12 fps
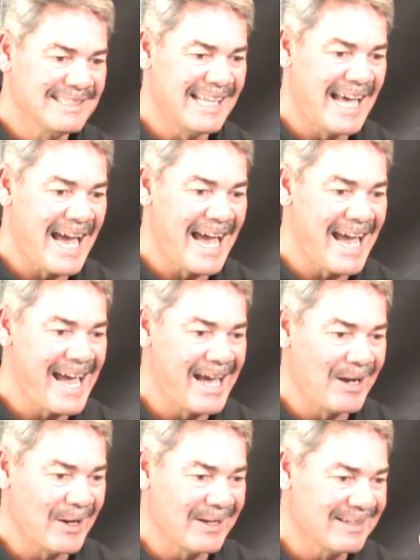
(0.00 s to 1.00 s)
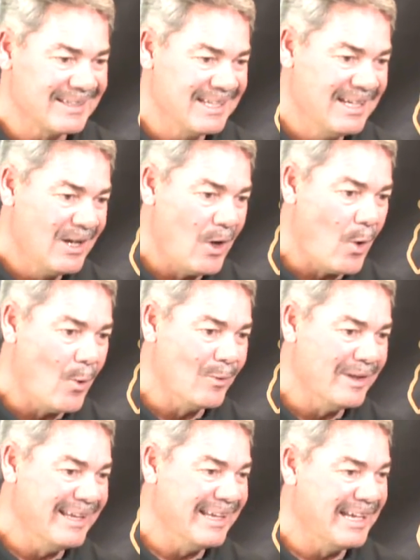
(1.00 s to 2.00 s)
that
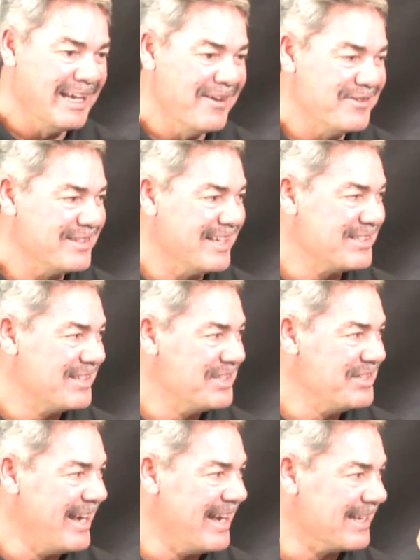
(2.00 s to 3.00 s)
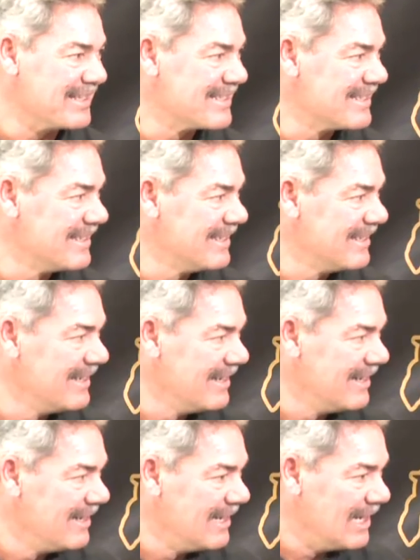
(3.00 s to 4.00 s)
only gives us a chance
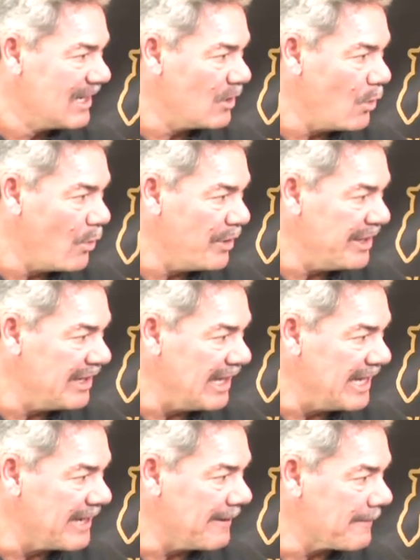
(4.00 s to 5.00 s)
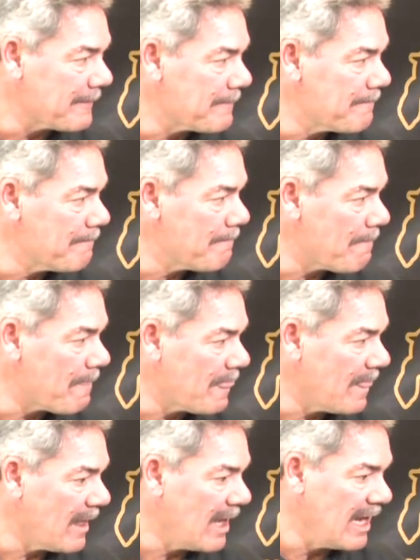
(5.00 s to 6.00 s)
going into Lincoln.
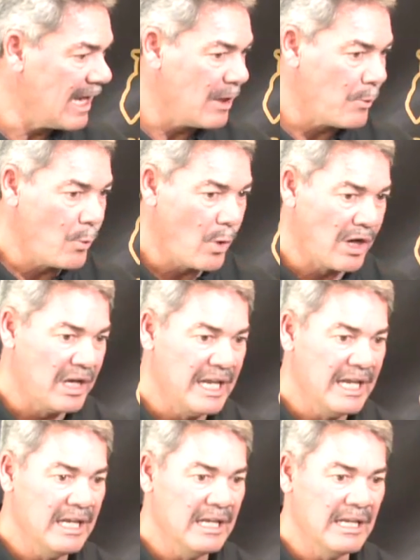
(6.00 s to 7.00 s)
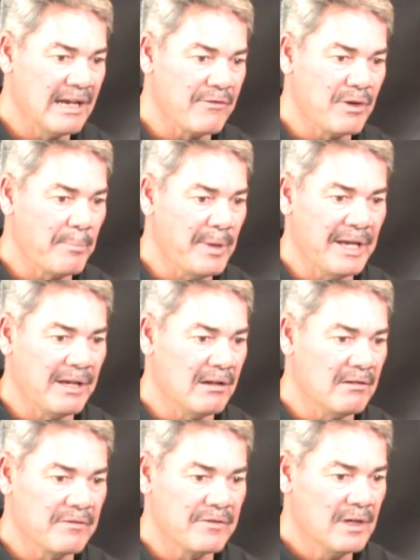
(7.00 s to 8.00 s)
And we're going to need every bit
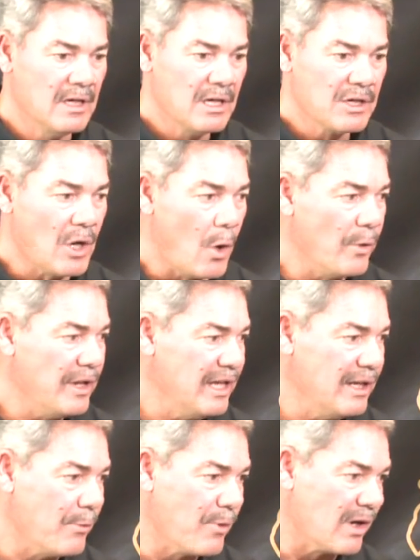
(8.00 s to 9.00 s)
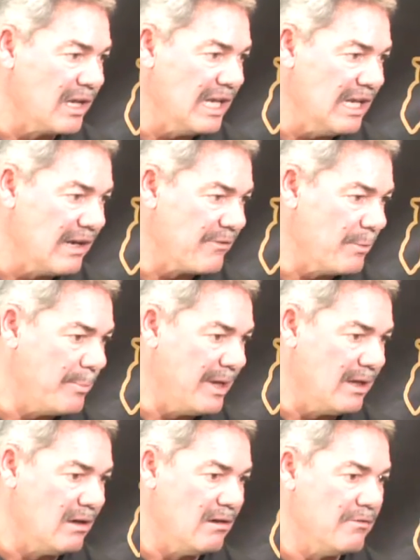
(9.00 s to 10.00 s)
of Cody, and we're going to need every
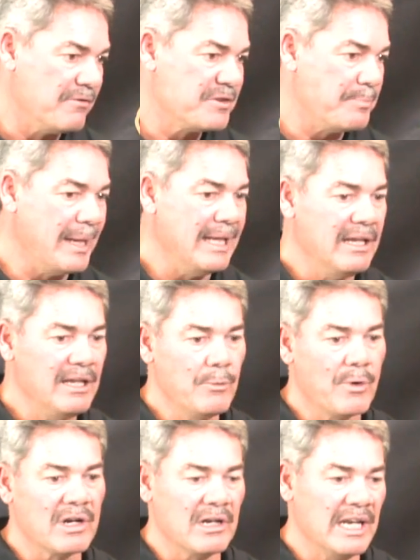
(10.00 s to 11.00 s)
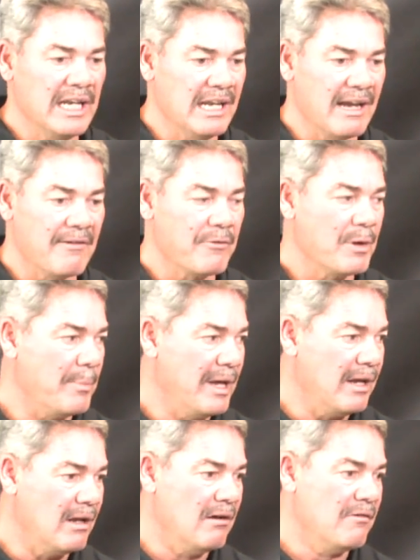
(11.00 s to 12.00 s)
bit of Speedy. We're going to need every
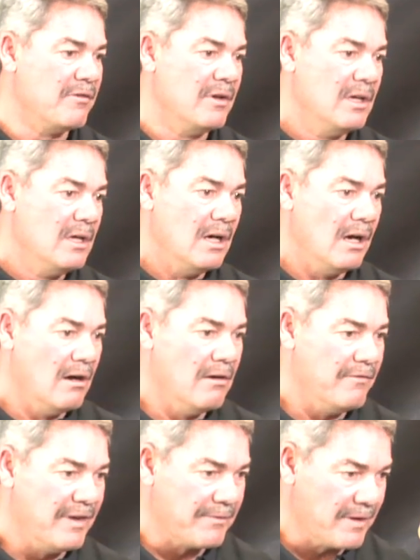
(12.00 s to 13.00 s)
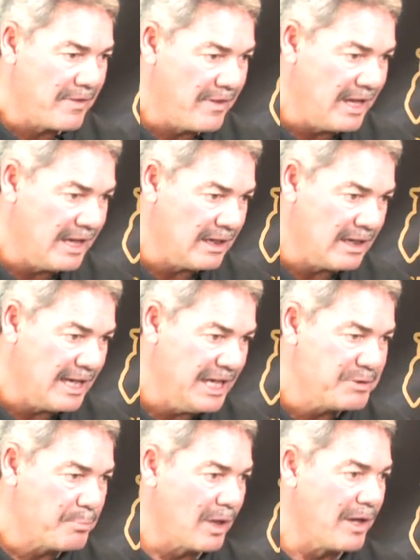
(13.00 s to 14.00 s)
bit of everything
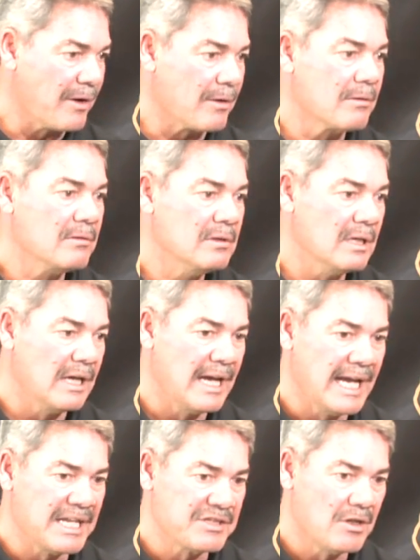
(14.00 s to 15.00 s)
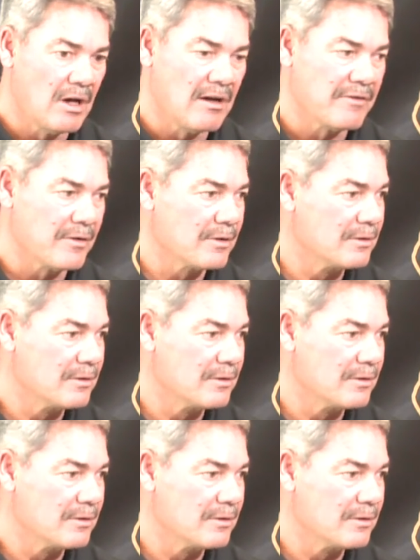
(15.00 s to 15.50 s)
each player has to offer.